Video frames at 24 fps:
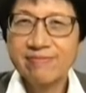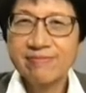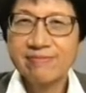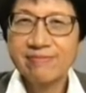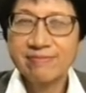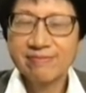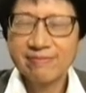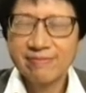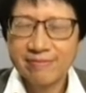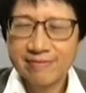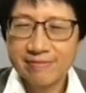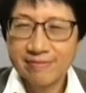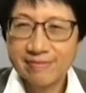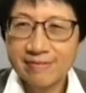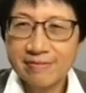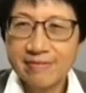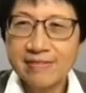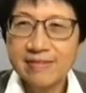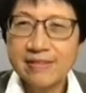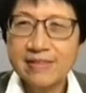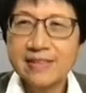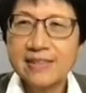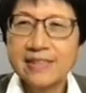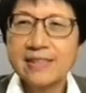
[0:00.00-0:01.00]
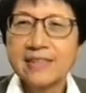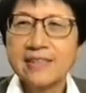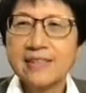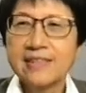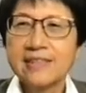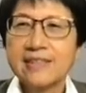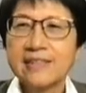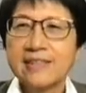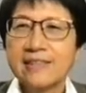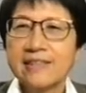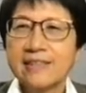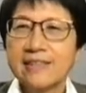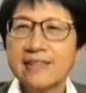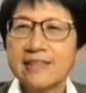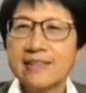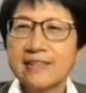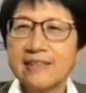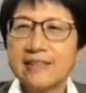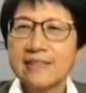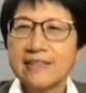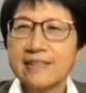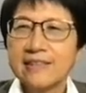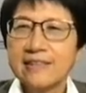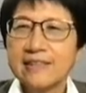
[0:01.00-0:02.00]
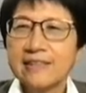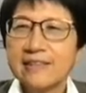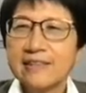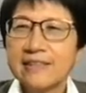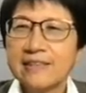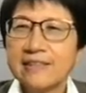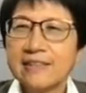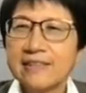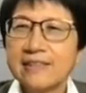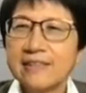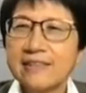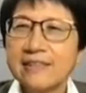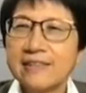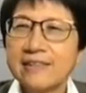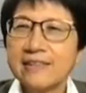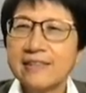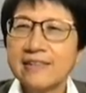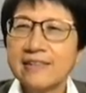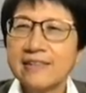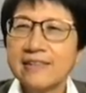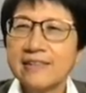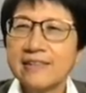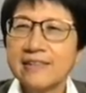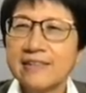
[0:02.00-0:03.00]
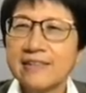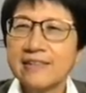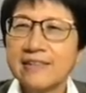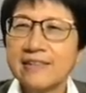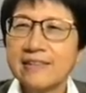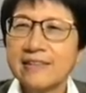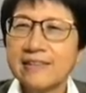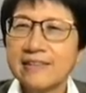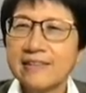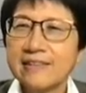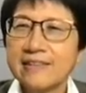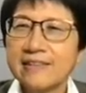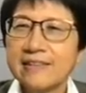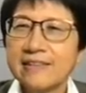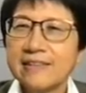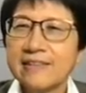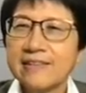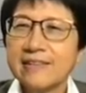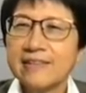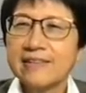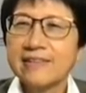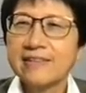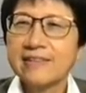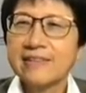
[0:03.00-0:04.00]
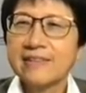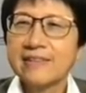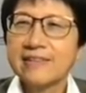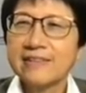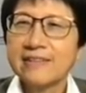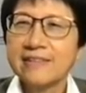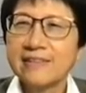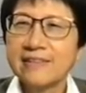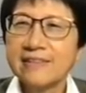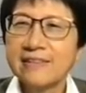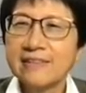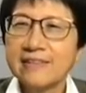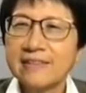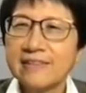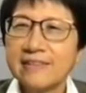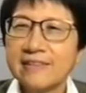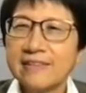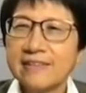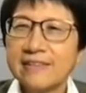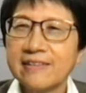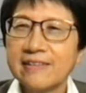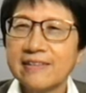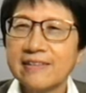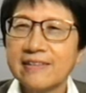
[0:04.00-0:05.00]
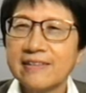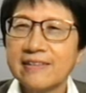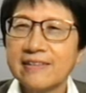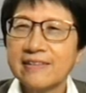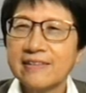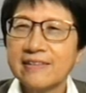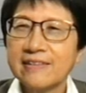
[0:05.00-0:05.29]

(silent)